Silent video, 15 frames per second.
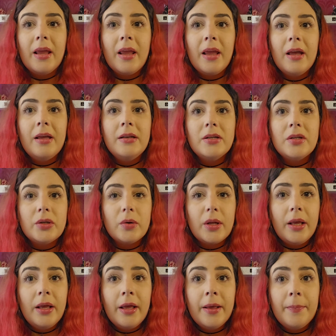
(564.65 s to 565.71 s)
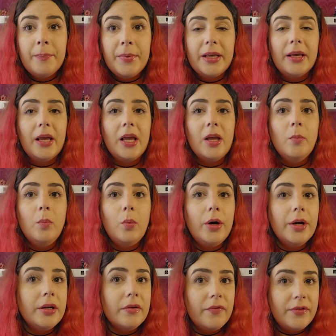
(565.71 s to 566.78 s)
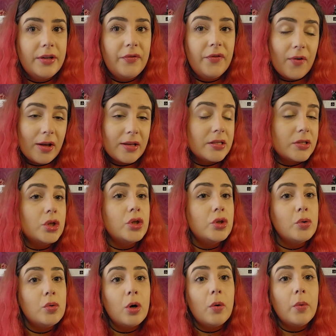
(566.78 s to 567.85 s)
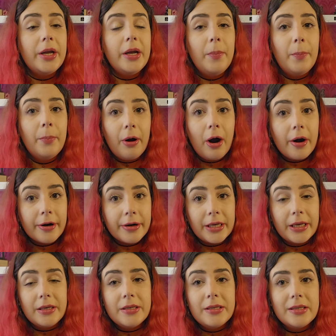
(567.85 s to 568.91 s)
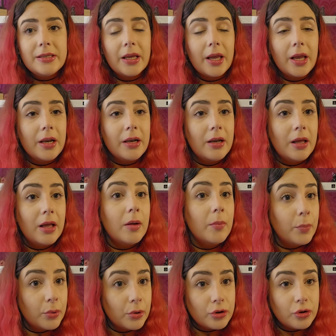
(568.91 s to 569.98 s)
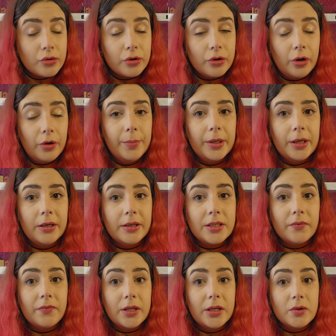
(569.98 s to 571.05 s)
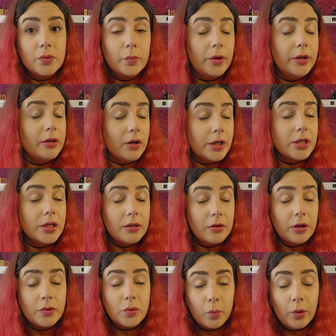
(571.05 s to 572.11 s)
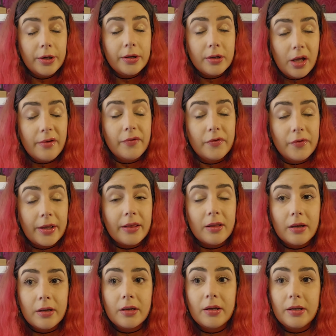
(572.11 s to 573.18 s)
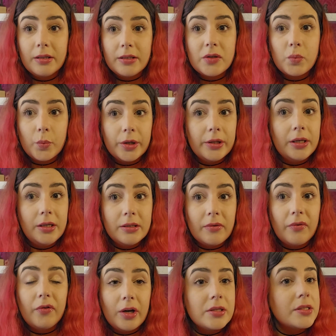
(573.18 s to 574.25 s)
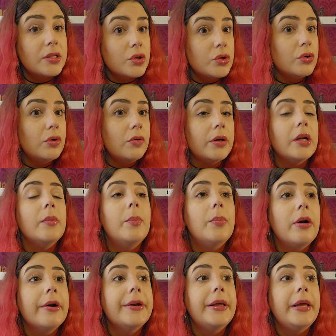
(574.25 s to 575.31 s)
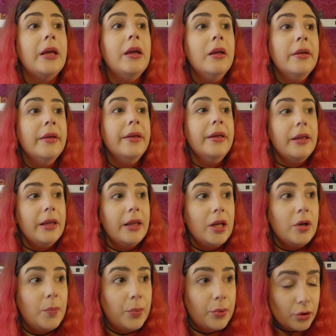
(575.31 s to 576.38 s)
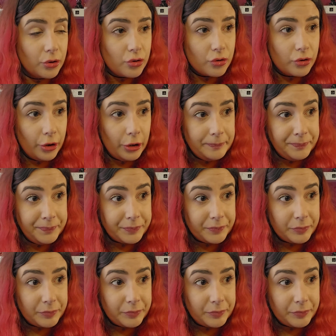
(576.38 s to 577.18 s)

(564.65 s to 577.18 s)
and became one of the fastest growing parties in Portugal because of this. Not one of, I think it's really the fastest growing party in Portugal.